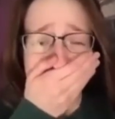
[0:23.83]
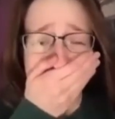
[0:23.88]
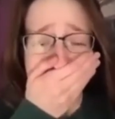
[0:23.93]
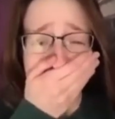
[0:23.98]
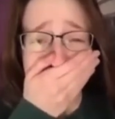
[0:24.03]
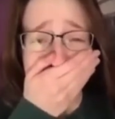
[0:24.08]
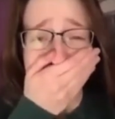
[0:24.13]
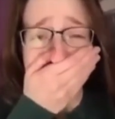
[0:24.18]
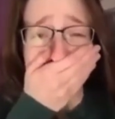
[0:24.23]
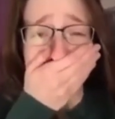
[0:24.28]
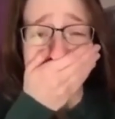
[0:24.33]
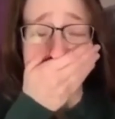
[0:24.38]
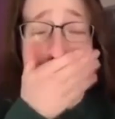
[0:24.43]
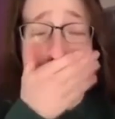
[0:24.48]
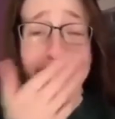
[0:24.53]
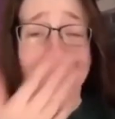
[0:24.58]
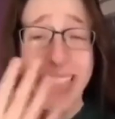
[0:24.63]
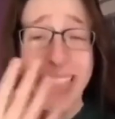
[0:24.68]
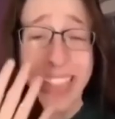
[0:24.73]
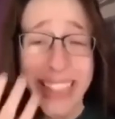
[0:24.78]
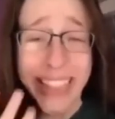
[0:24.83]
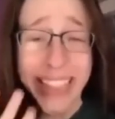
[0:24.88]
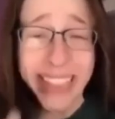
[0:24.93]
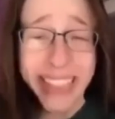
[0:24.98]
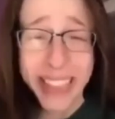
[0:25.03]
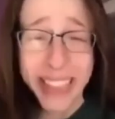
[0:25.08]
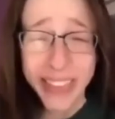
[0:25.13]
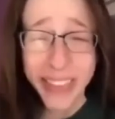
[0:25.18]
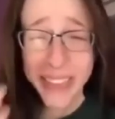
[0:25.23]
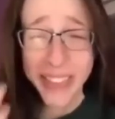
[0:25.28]
We also have an
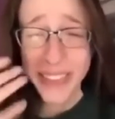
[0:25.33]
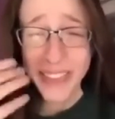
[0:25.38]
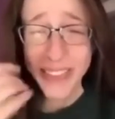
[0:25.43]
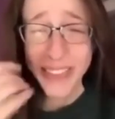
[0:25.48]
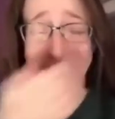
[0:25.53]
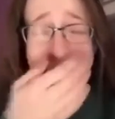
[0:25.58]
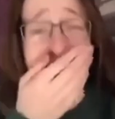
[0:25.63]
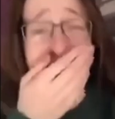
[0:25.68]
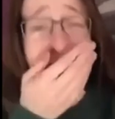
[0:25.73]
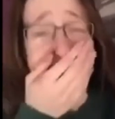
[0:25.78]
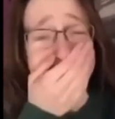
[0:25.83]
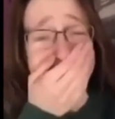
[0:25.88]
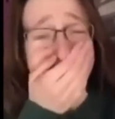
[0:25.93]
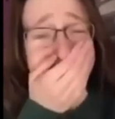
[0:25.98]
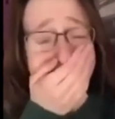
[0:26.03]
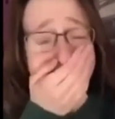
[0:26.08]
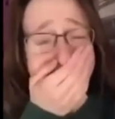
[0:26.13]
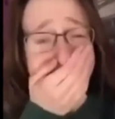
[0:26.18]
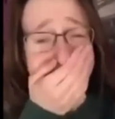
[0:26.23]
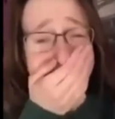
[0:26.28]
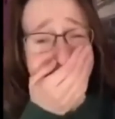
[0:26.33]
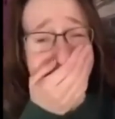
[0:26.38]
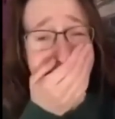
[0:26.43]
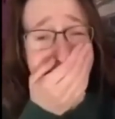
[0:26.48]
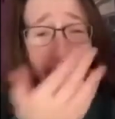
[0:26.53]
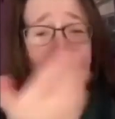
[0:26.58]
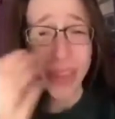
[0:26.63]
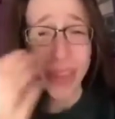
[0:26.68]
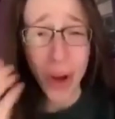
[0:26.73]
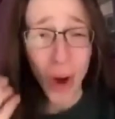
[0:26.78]
arch. That
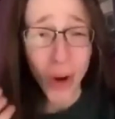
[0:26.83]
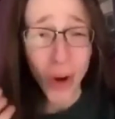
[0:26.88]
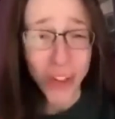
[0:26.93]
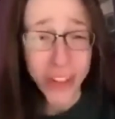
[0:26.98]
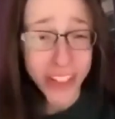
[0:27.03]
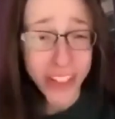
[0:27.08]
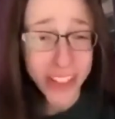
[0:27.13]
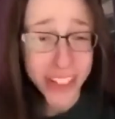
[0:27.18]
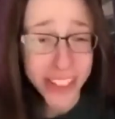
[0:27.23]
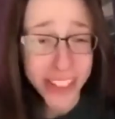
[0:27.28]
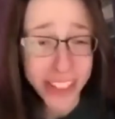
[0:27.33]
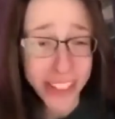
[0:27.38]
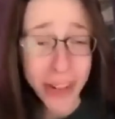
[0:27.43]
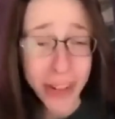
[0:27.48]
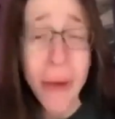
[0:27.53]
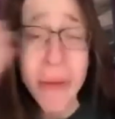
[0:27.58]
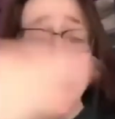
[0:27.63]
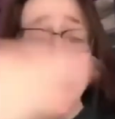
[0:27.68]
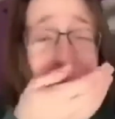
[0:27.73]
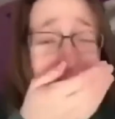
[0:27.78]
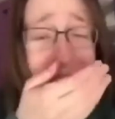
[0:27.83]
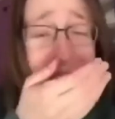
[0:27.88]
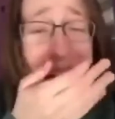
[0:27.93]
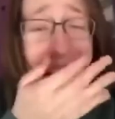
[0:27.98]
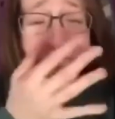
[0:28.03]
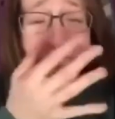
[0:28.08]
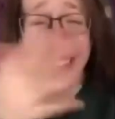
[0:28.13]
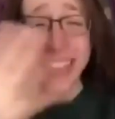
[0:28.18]
goes in arch? the arch hole.